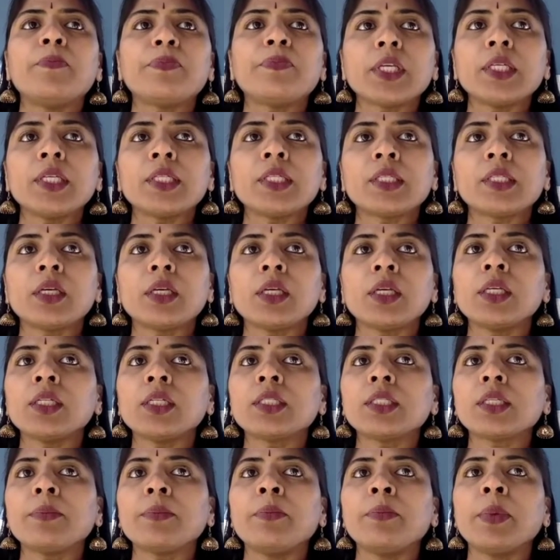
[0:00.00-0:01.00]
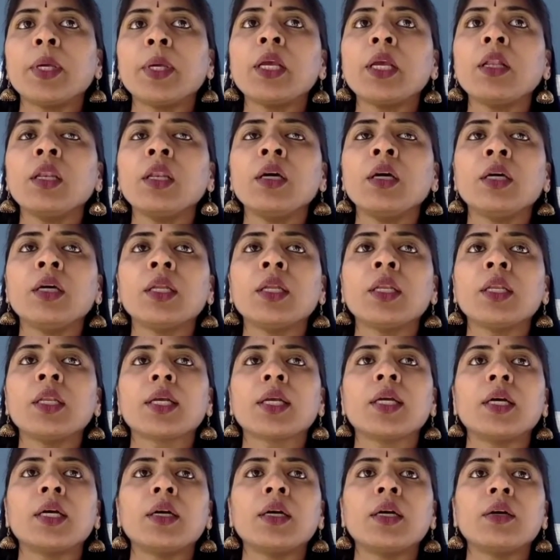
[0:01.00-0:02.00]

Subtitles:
is a big learning curve